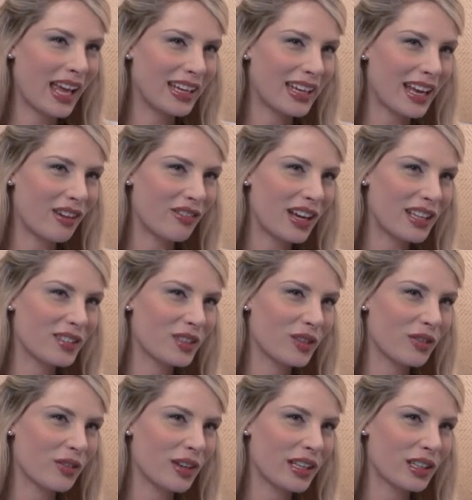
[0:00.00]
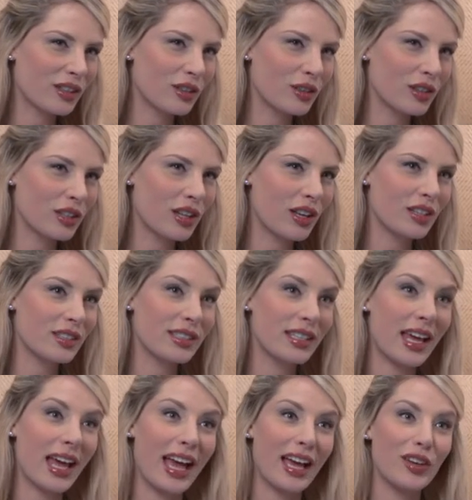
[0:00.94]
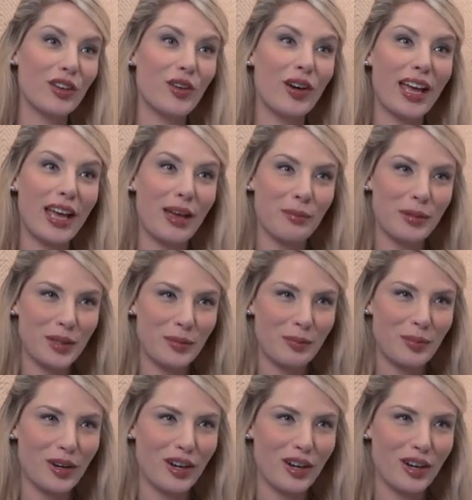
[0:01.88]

Now, Russell, if we can look closer at your Hemerdon